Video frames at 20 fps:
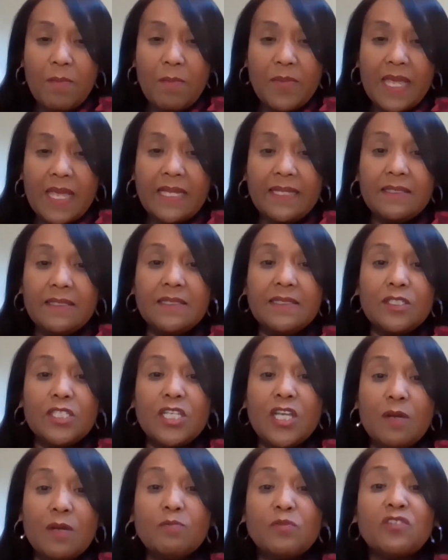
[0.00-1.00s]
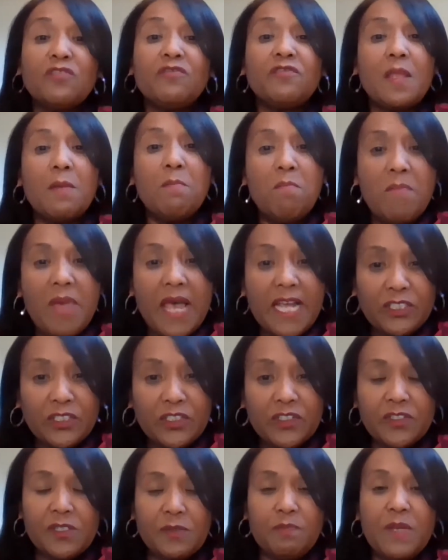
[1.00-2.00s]
in terms of the
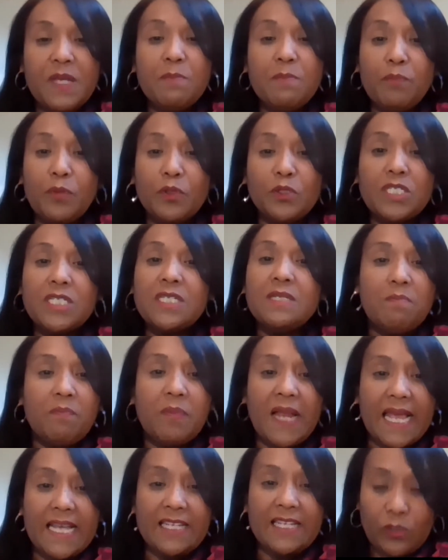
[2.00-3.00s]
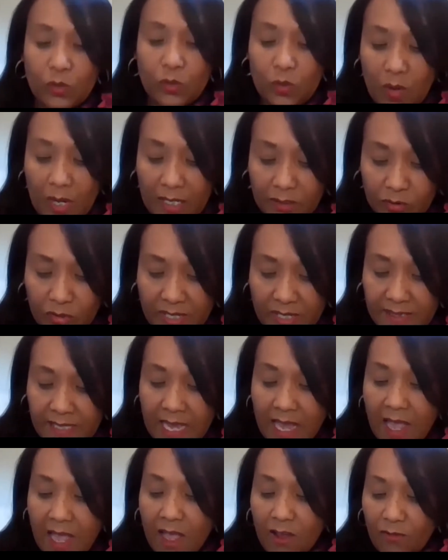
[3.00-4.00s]
measures being put in place to address
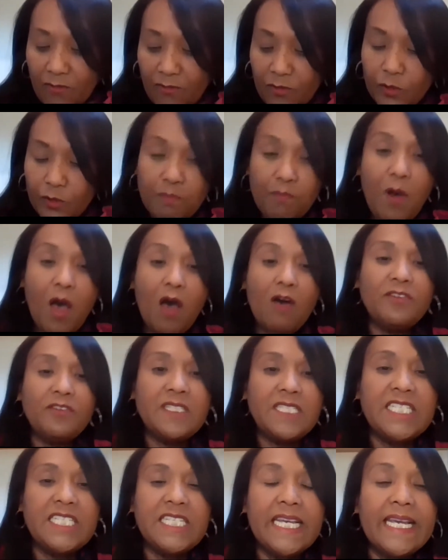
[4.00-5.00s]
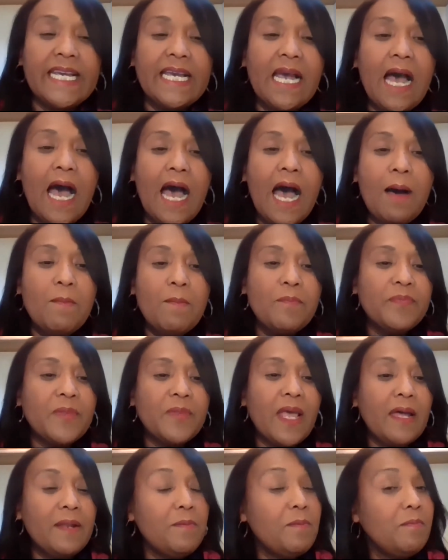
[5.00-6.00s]
food poverty.
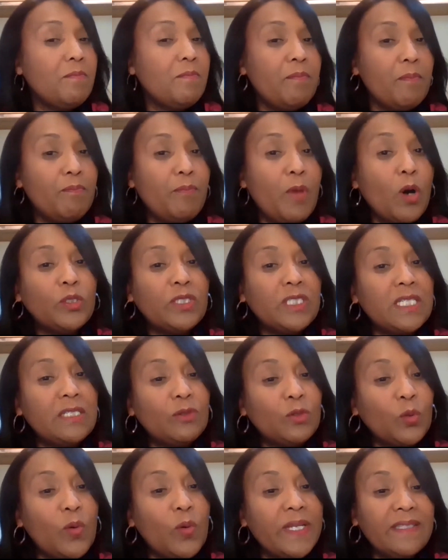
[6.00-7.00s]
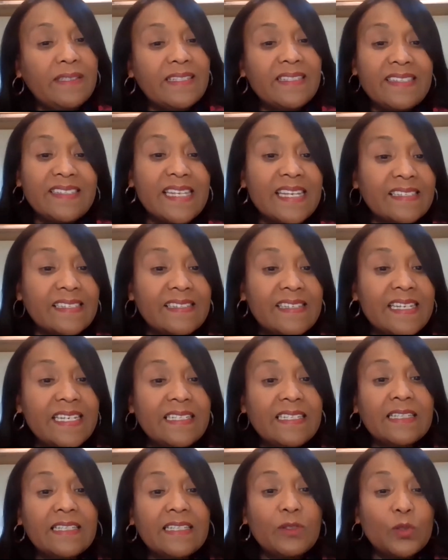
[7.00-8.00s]
And both in
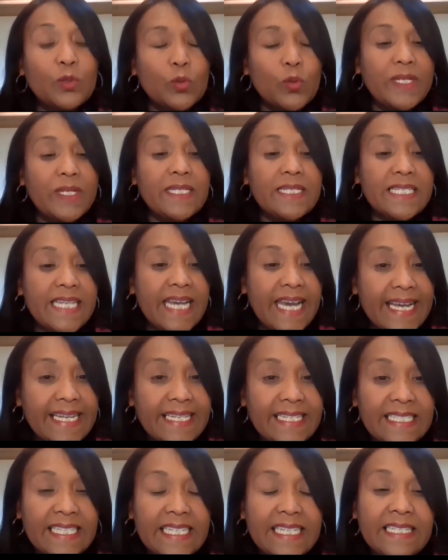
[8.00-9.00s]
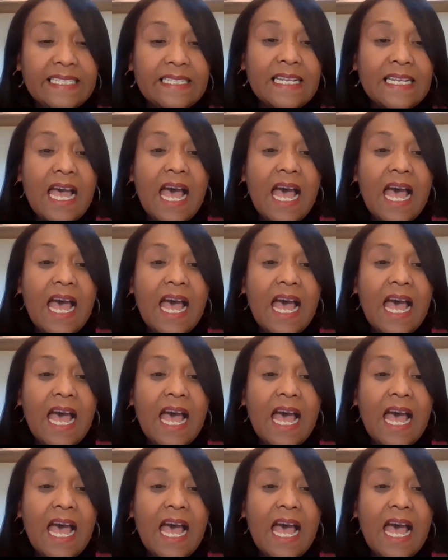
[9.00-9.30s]
2016 and 2018,